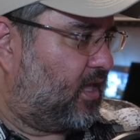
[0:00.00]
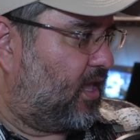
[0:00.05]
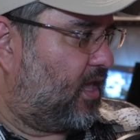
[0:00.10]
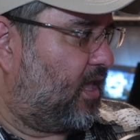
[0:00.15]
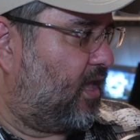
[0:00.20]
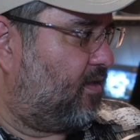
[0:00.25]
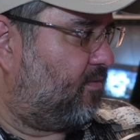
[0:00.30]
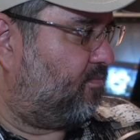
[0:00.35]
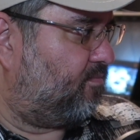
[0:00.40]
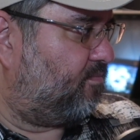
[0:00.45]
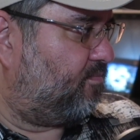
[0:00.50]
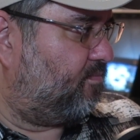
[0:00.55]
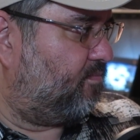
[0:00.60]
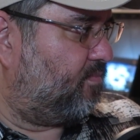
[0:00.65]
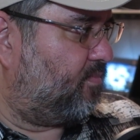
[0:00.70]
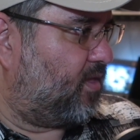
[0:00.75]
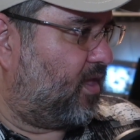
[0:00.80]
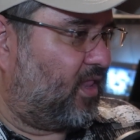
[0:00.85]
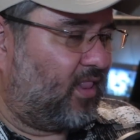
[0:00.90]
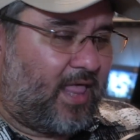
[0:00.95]
It
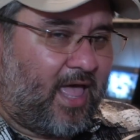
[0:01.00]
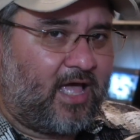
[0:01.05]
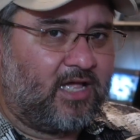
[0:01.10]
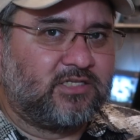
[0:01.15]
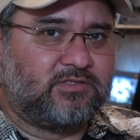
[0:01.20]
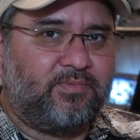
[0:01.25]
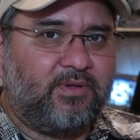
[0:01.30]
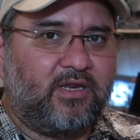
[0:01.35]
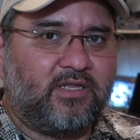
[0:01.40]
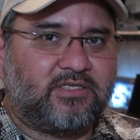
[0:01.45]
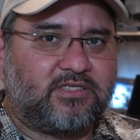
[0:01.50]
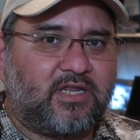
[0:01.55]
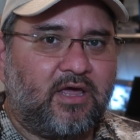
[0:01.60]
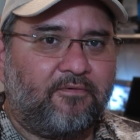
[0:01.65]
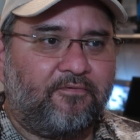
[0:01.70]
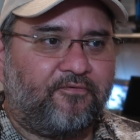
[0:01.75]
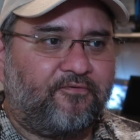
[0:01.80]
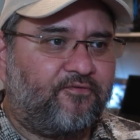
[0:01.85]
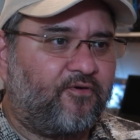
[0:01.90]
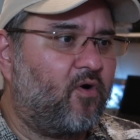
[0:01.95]
allows me to
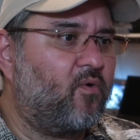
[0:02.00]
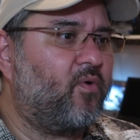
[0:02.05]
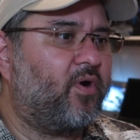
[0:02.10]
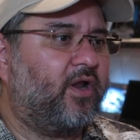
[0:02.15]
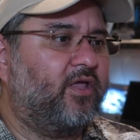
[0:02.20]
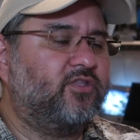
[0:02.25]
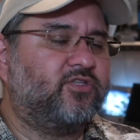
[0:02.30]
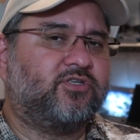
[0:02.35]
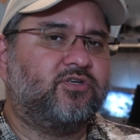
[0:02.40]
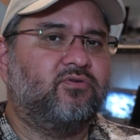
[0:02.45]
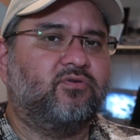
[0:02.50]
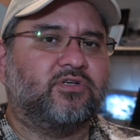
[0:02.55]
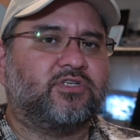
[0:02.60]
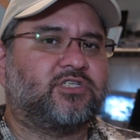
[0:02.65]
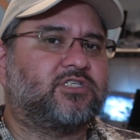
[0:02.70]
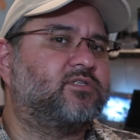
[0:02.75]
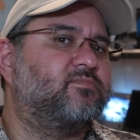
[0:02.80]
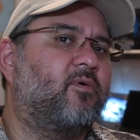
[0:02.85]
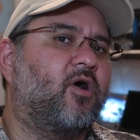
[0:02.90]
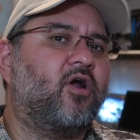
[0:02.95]
step forward into a
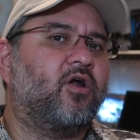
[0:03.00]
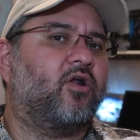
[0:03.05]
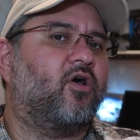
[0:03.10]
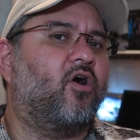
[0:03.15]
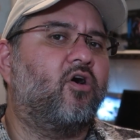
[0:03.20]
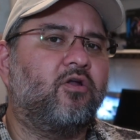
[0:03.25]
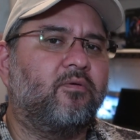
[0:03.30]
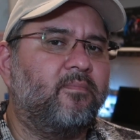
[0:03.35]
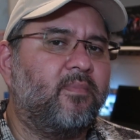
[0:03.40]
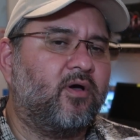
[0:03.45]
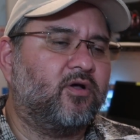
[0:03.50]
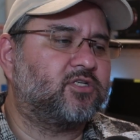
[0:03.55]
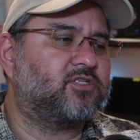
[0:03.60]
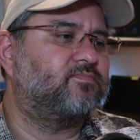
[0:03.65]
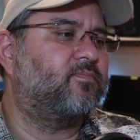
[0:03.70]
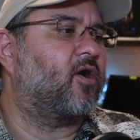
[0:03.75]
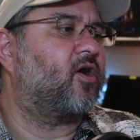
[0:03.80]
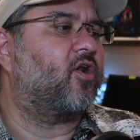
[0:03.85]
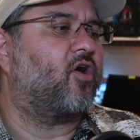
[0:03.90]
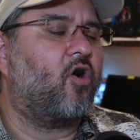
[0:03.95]
smart
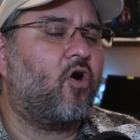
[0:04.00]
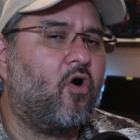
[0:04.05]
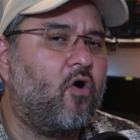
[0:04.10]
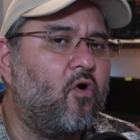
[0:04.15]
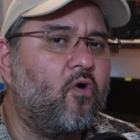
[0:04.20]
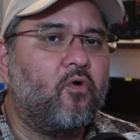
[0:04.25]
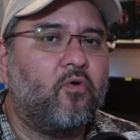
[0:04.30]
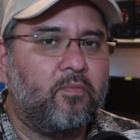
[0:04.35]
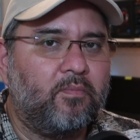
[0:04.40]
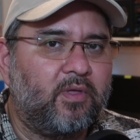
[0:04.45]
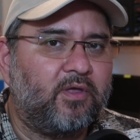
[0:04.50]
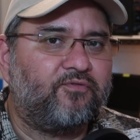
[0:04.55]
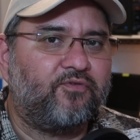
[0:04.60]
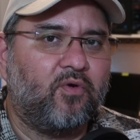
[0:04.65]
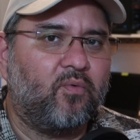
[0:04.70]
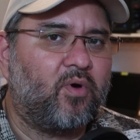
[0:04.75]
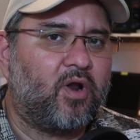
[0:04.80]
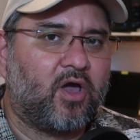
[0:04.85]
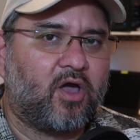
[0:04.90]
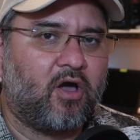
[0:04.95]
home, if
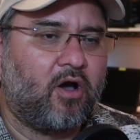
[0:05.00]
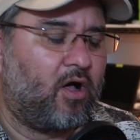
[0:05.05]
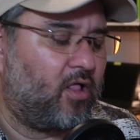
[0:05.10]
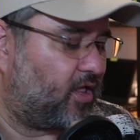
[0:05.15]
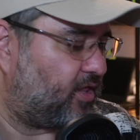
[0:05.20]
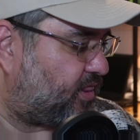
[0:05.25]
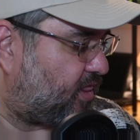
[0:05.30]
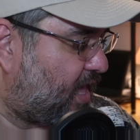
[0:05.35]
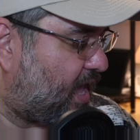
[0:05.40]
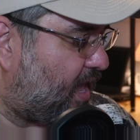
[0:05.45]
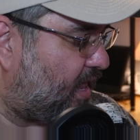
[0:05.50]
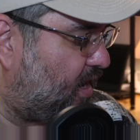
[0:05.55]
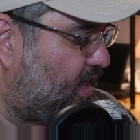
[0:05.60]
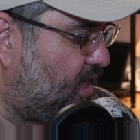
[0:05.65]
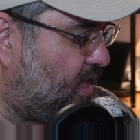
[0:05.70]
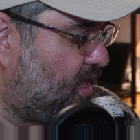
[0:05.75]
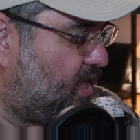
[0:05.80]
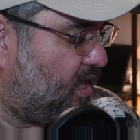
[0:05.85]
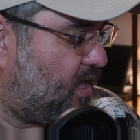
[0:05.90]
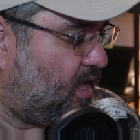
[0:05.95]
you want to call it that,
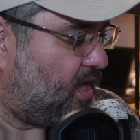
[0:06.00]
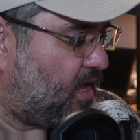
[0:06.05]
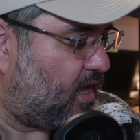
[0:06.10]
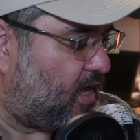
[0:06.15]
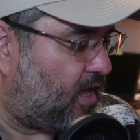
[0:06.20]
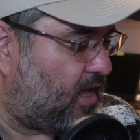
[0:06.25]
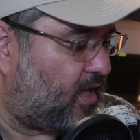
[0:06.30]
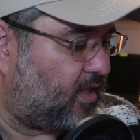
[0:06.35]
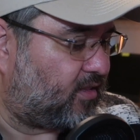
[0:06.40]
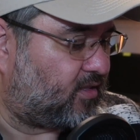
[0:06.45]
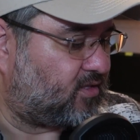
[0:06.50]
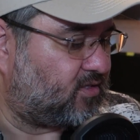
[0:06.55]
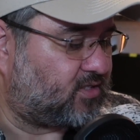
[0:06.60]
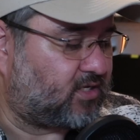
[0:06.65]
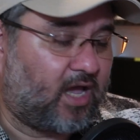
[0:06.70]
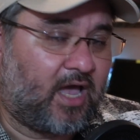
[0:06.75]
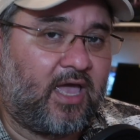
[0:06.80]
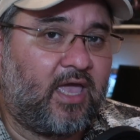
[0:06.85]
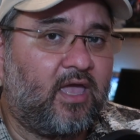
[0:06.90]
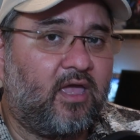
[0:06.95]
to
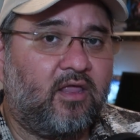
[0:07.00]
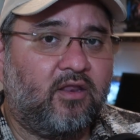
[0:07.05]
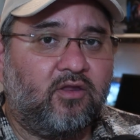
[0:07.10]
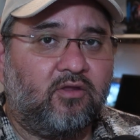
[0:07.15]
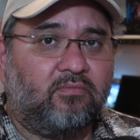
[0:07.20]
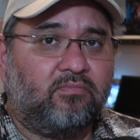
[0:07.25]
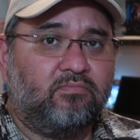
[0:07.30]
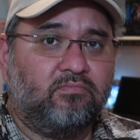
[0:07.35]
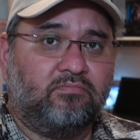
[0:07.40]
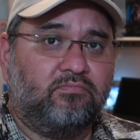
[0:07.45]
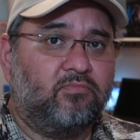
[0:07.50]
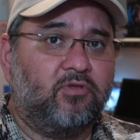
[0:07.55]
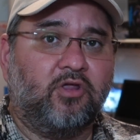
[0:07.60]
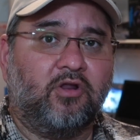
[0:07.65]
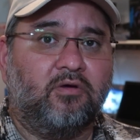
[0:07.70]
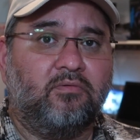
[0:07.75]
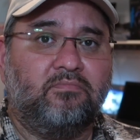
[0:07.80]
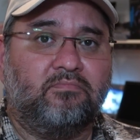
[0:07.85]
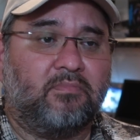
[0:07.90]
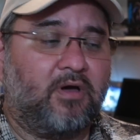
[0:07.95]
tie in,
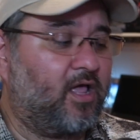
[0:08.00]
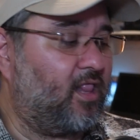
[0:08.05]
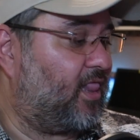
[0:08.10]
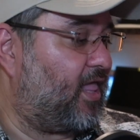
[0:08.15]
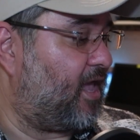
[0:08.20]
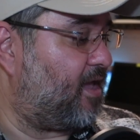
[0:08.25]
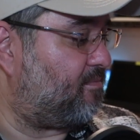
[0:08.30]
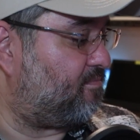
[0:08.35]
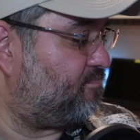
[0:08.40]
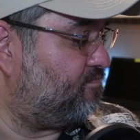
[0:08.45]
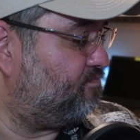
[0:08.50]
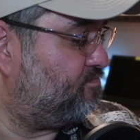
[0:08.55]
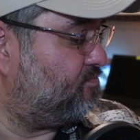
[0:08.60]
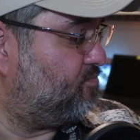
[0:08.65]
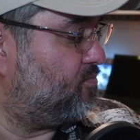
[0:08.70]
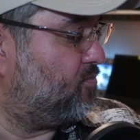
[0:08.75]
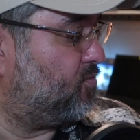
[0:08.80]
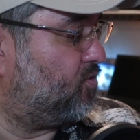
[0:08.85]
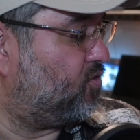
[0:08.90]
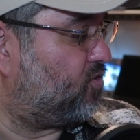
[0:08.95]
my lamp
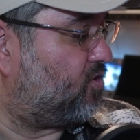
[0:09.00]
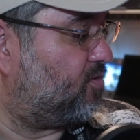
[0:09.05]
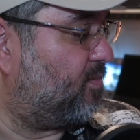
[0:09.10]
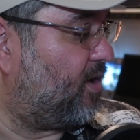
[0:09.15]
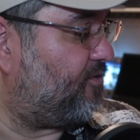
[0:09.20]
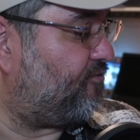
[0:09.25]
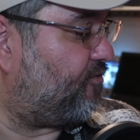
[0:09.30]
to my